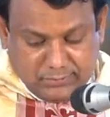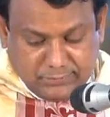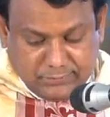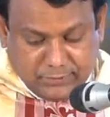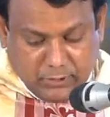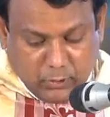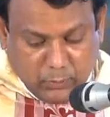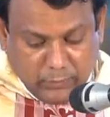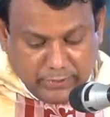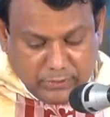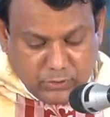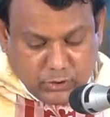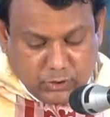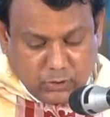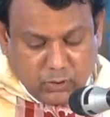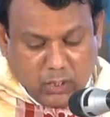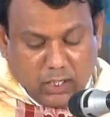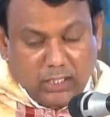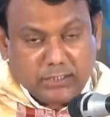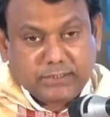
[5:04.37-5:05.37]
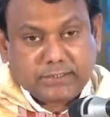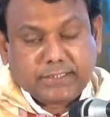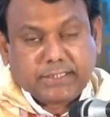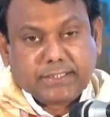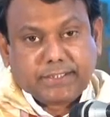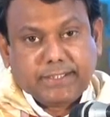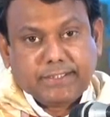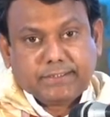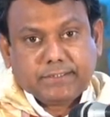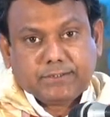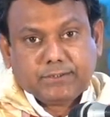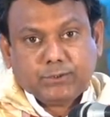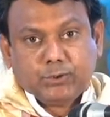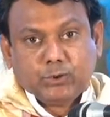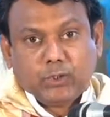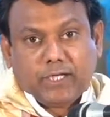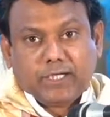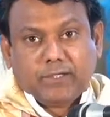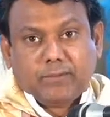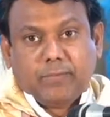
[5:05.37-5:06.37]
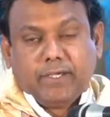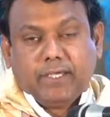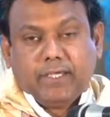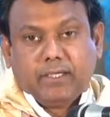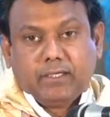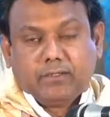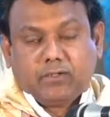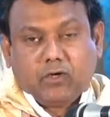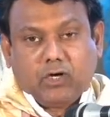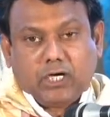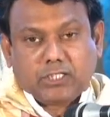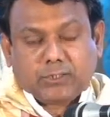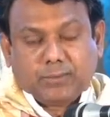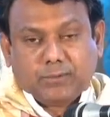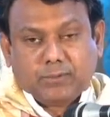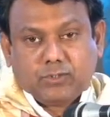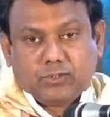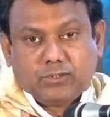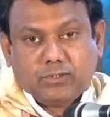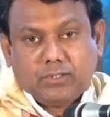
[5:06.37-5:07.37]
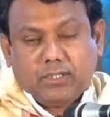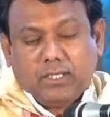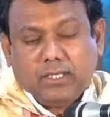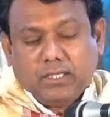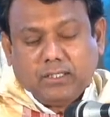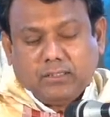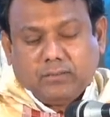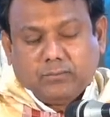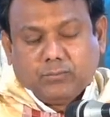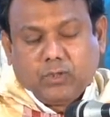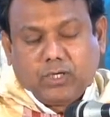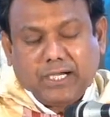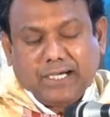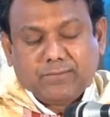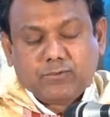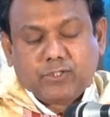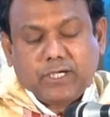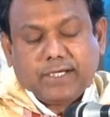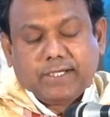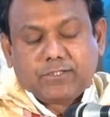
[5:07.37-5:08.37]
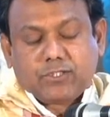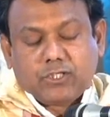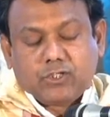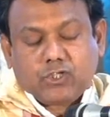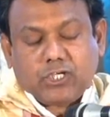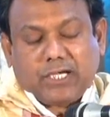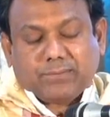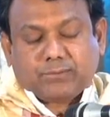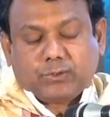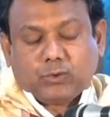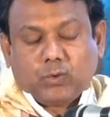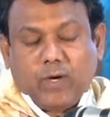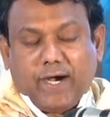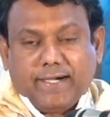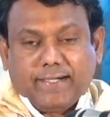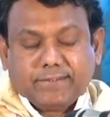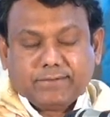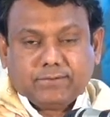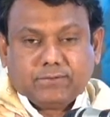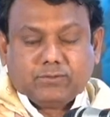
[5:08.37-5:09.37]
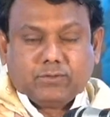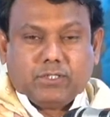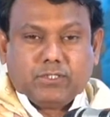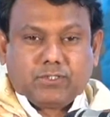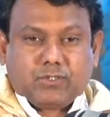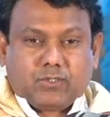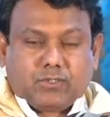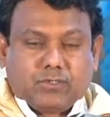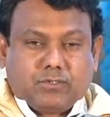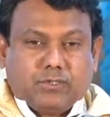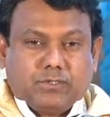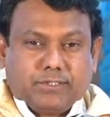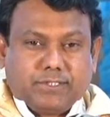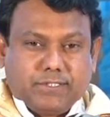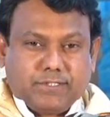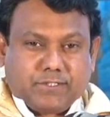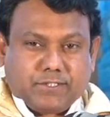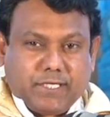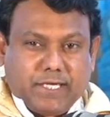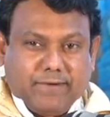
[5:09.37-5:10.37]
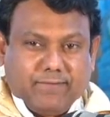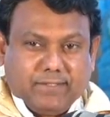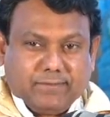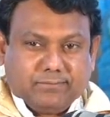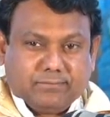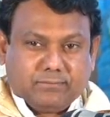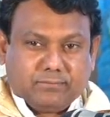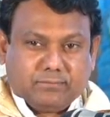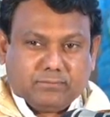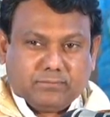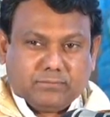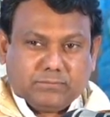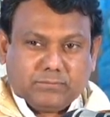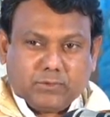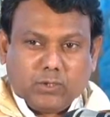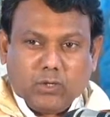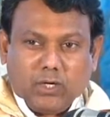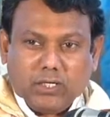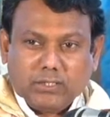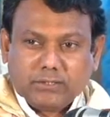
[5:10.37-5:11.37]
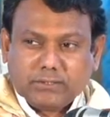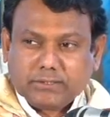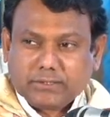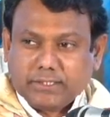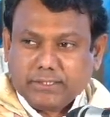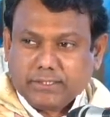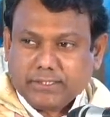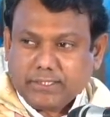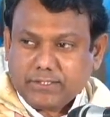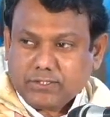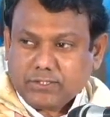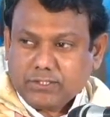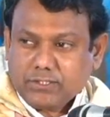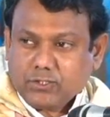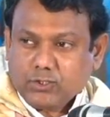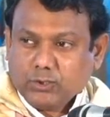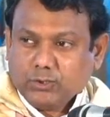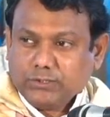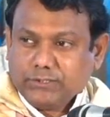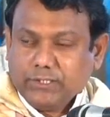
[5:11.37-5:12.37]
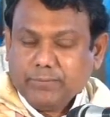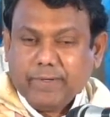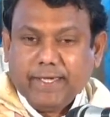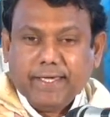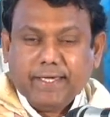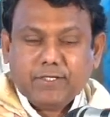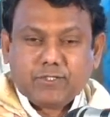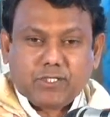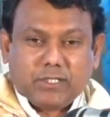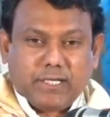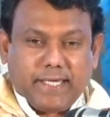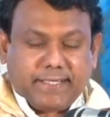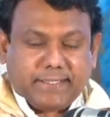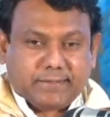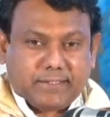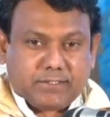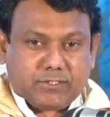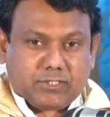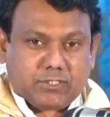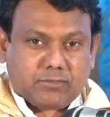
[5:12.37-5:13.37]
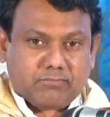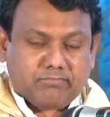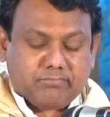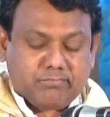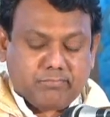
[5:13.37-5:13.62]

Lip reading: for which God created you and me in the Gospel Book of Genesis chapter 1 verse 27. God created us in his own image and likeness.